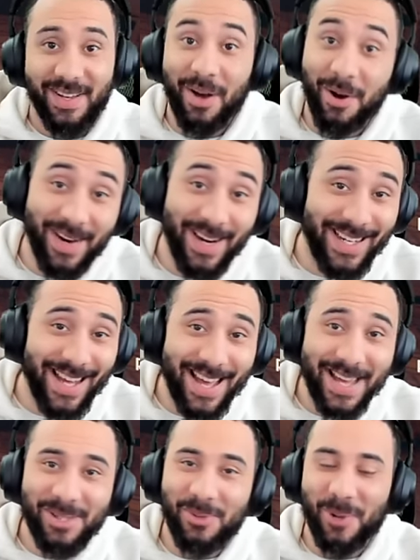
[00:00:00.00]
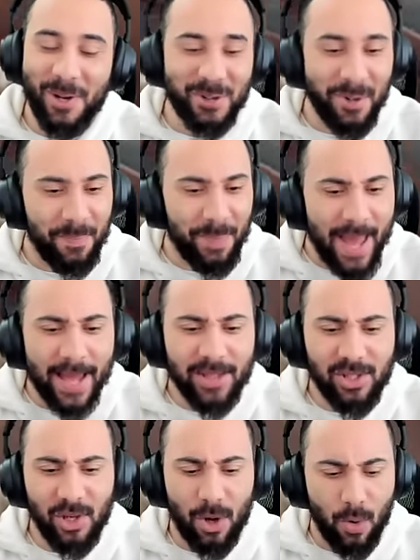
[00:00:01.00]
All right, guys, welcome back.
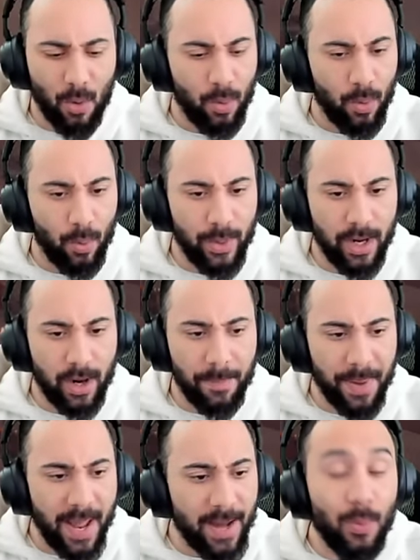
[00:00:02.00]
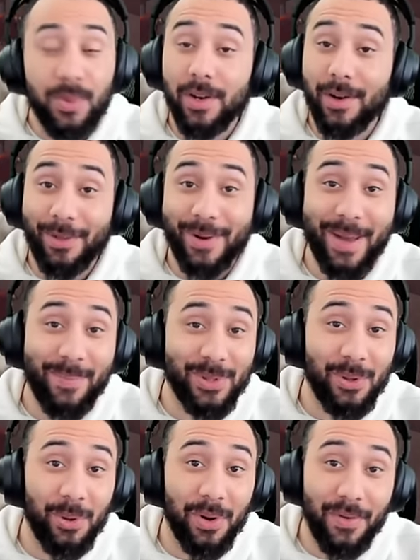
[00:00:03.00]
So we are back with another
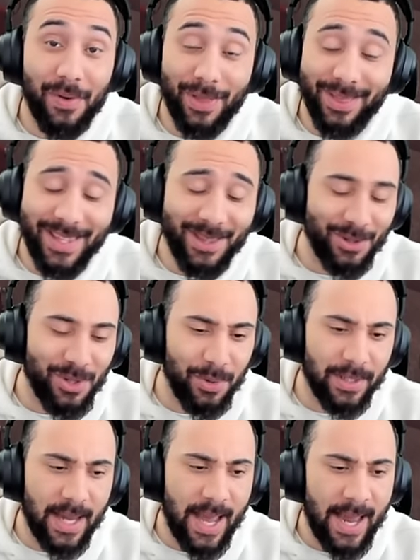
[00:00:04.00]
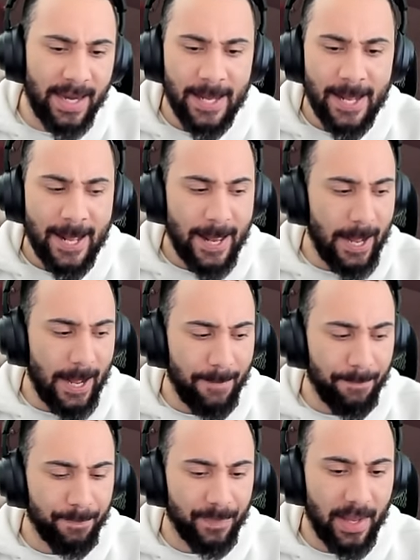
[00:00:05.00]
episode of our Lethal Zone Guide.
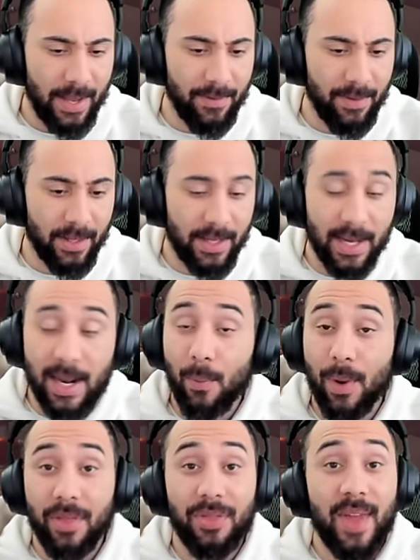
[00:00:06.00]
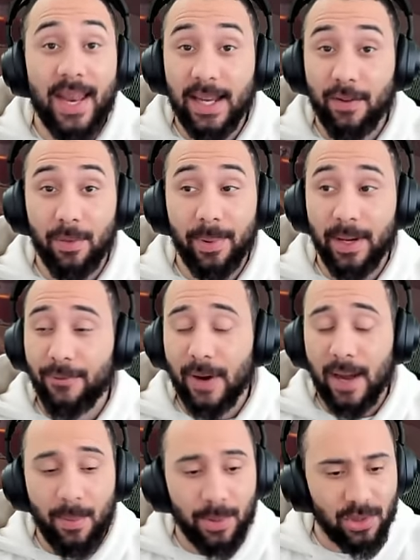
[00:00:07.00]
Um, again, I want to thank everybody for
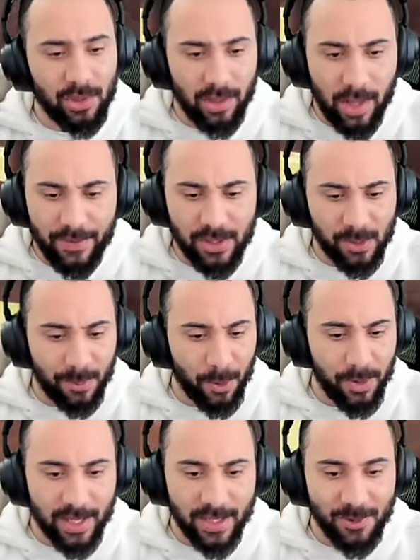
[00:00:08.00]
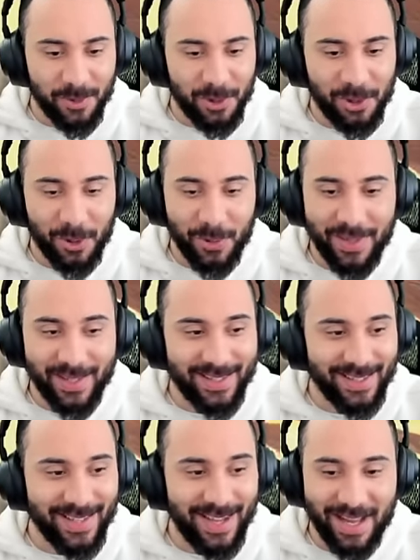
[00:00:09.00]
how much love and support you guys have been showing
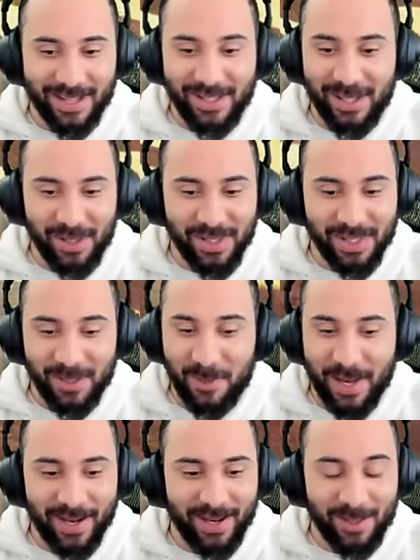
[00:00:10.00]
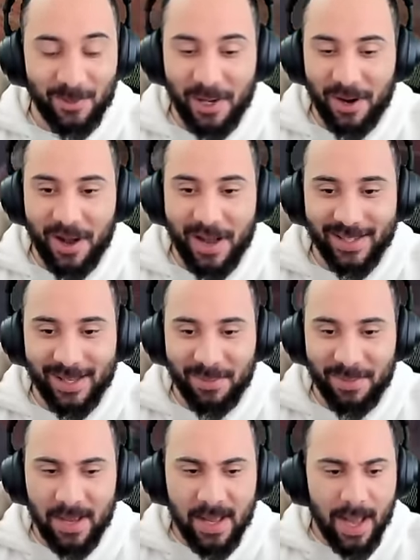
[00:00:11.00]
this uh, series. It's been it's been
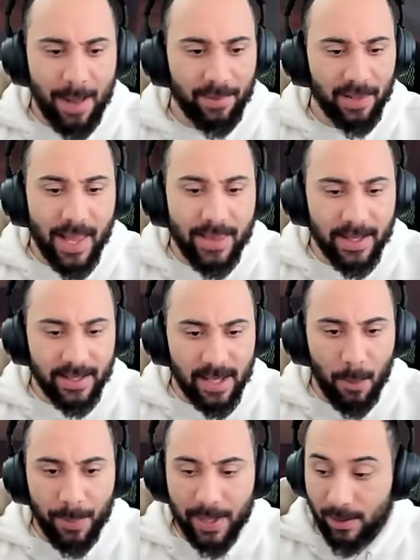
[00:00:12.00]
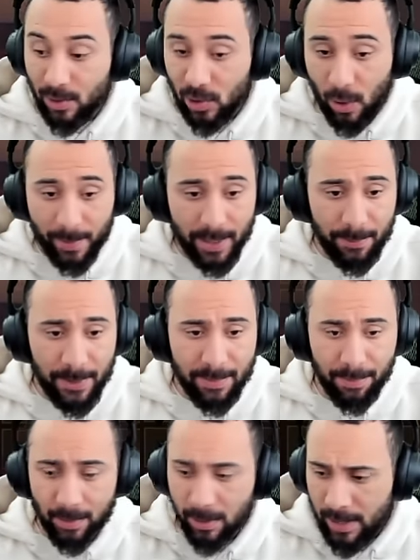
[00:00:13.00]
awesome. I'm glad that it's helping out so many
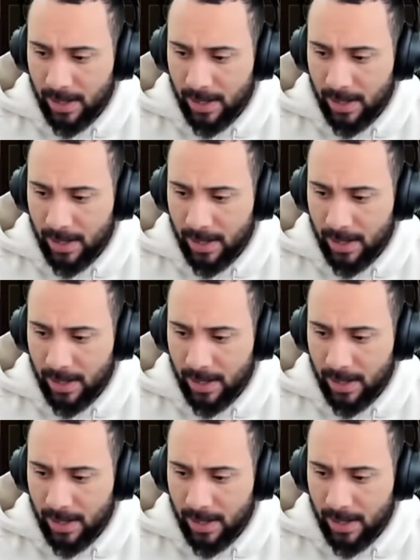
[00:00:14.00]
people,